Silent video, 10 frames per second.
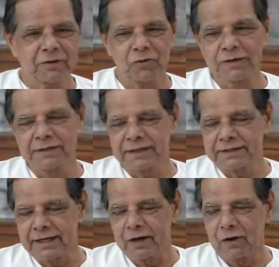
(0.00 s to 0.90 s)
You will
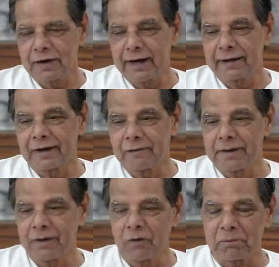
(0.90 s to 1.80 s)
succeed, all right, it
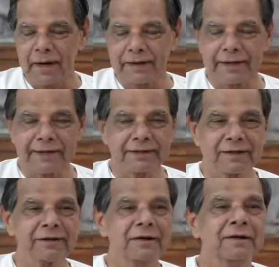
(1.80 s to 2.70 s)
will be overmind
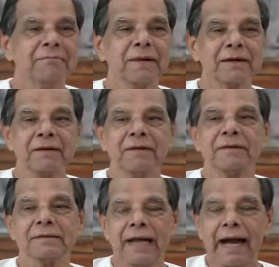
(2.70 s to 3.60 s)
creation, but
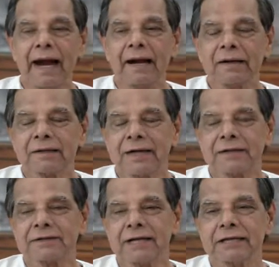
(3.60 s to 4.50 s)
that
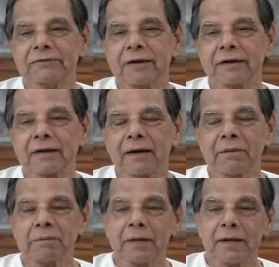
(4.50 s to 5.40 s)
success will
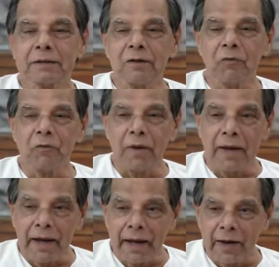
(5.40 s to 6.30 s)
come in the
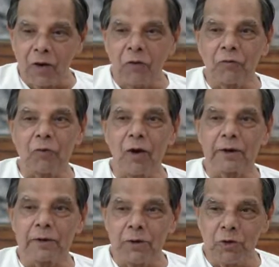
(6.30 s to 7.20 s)
way of
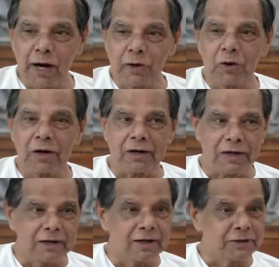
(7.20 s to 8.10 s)
what you have to
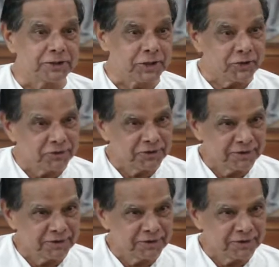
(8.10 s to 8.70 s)
really achieve.